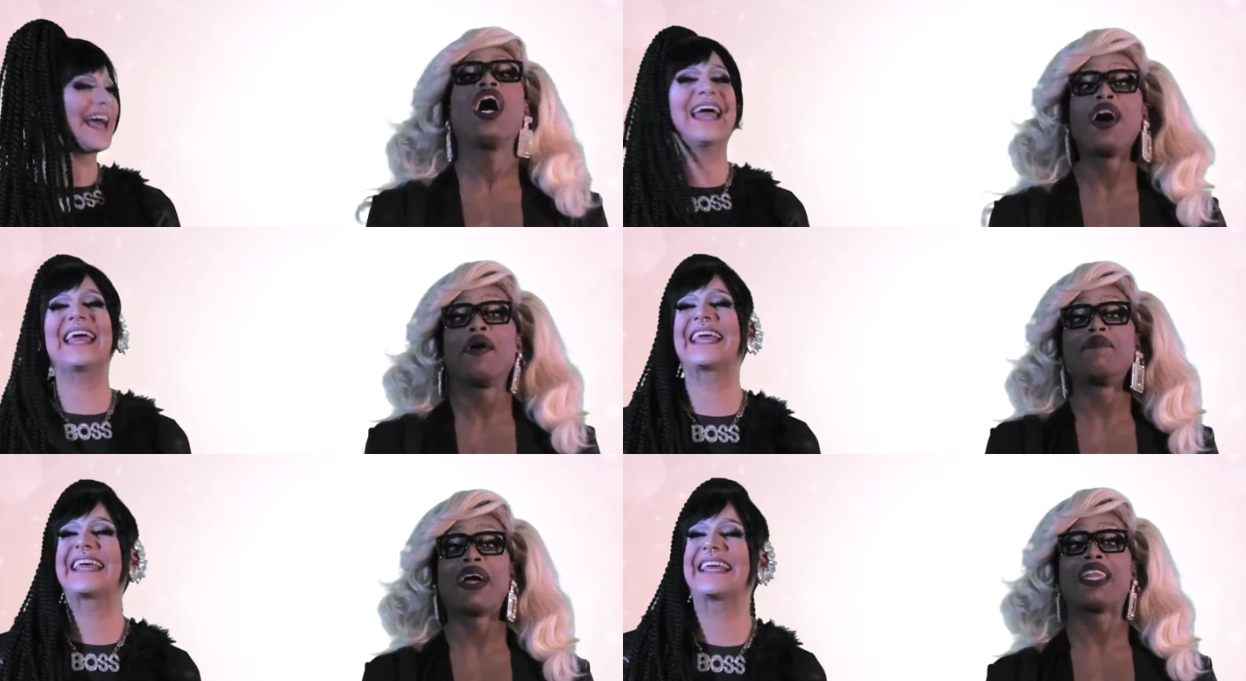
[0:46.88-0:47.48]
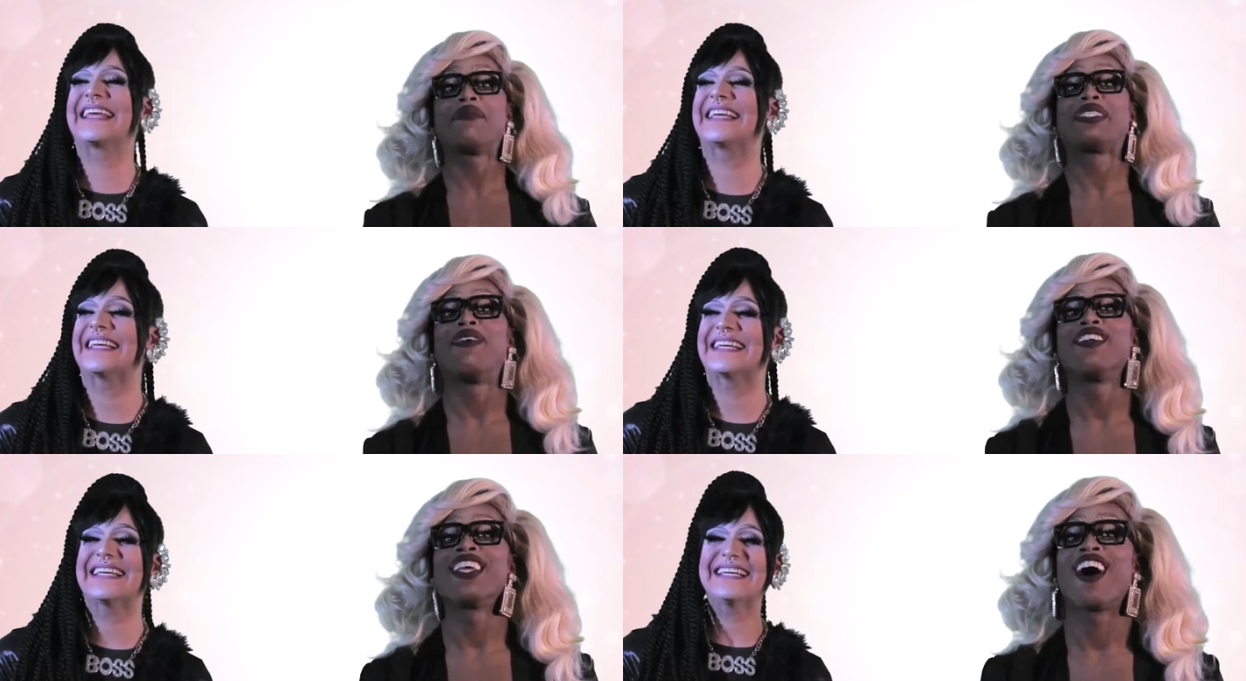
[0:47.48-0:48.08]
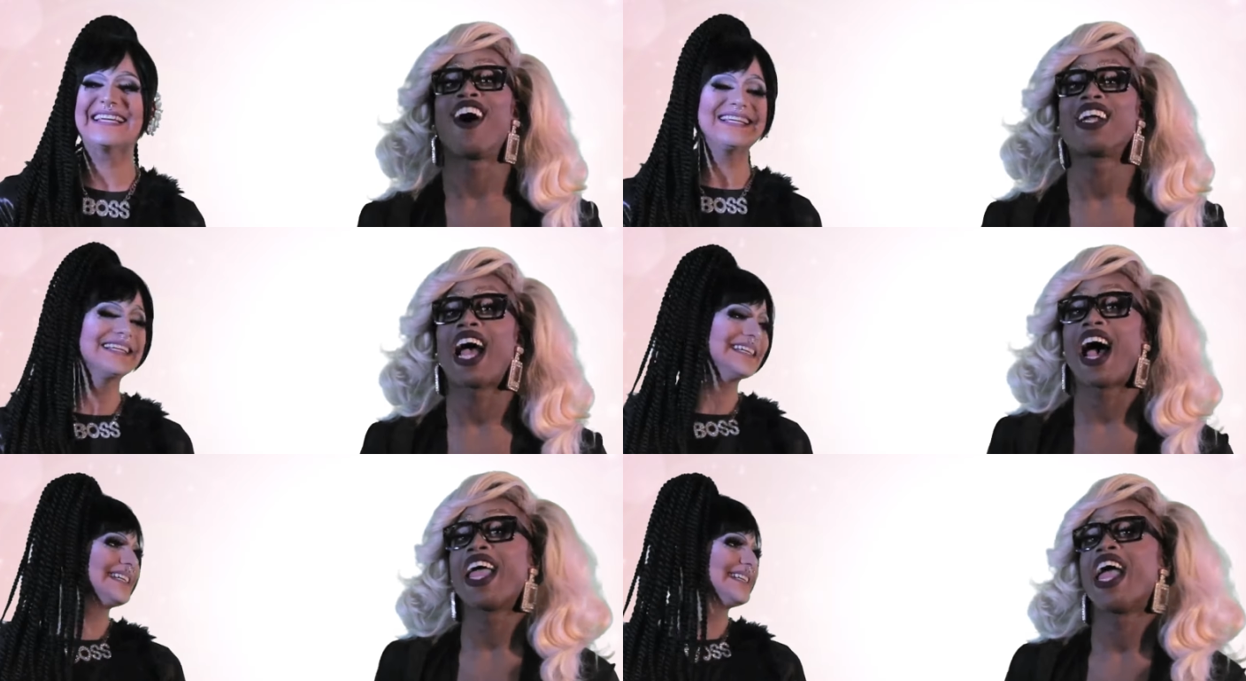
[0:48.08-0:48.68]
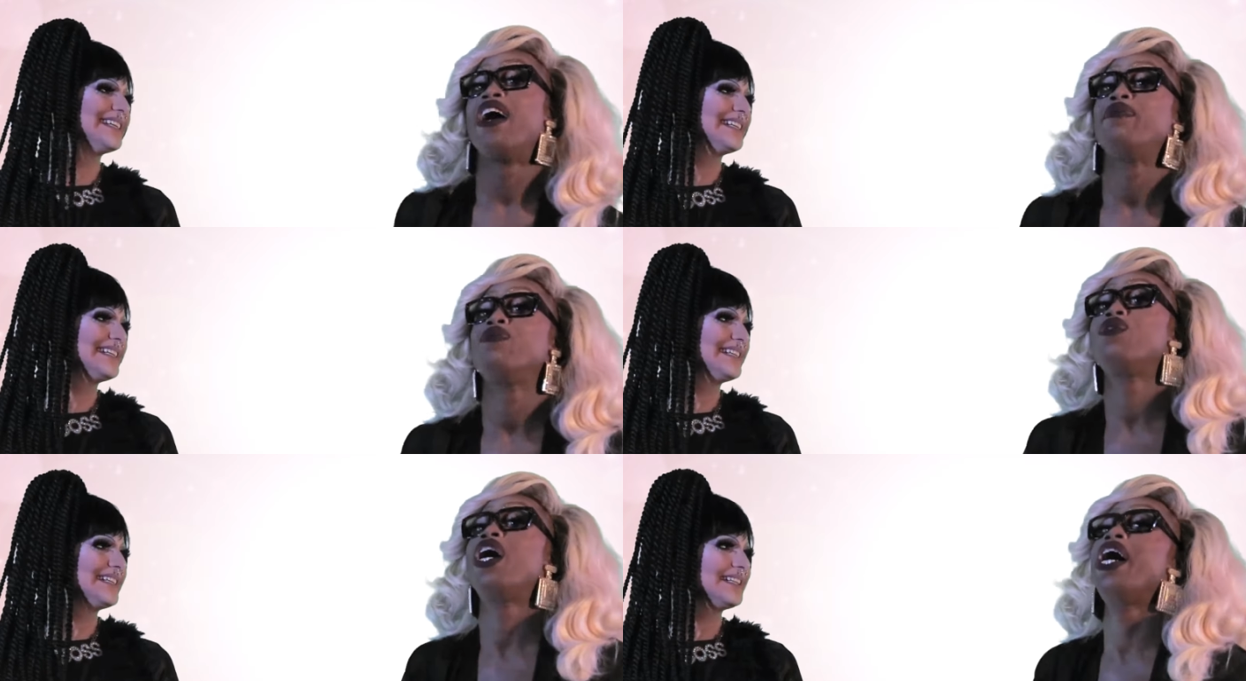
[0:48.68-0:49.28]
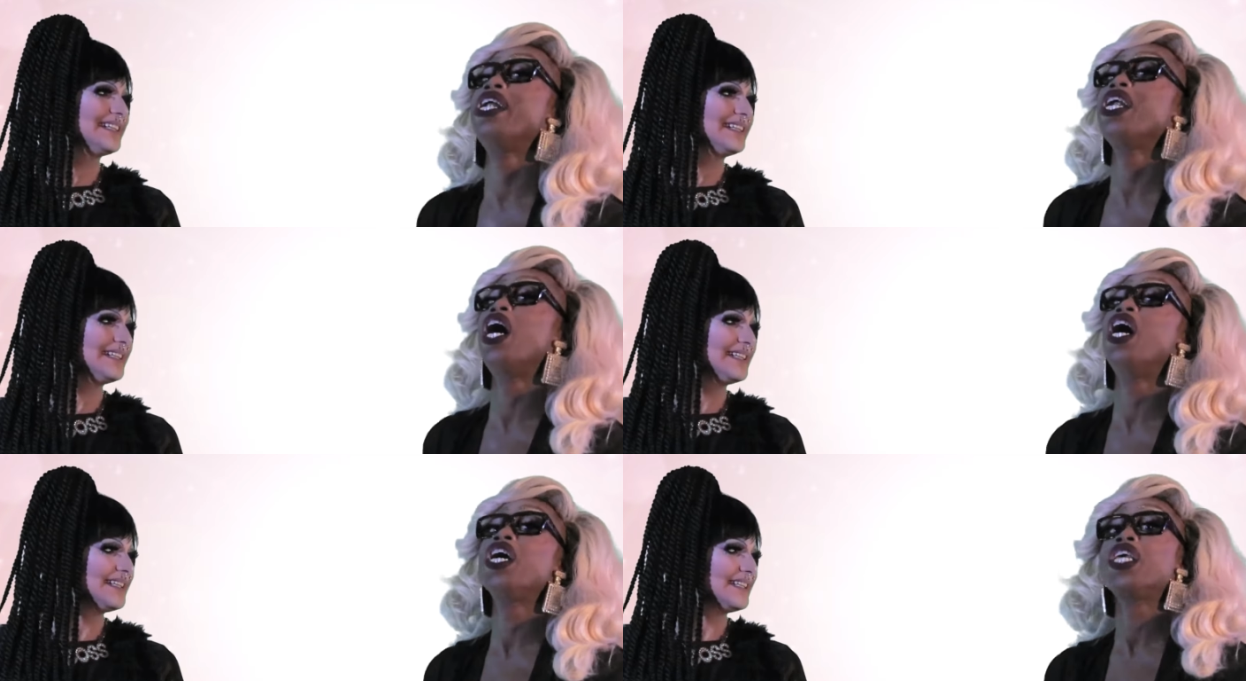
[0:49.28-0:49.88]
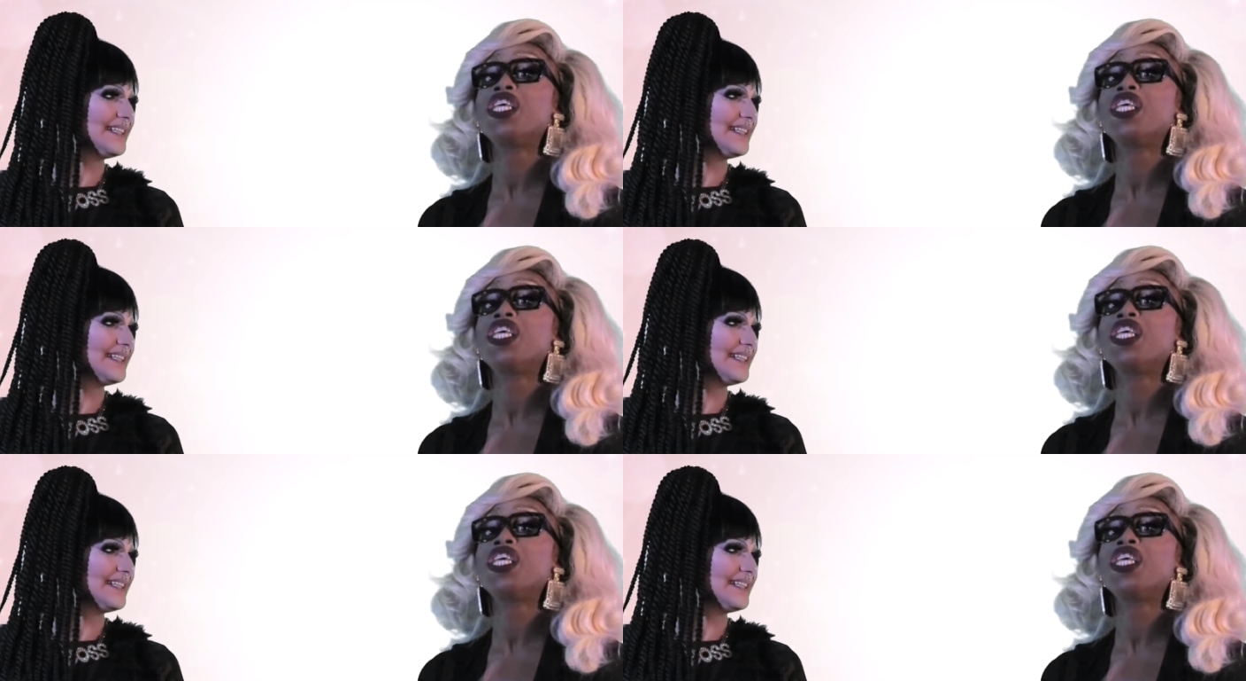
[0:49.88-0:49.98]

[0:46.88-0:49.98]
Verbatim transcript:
Speaker 1: Uh, my name is Monique Heart. I am what? Uh,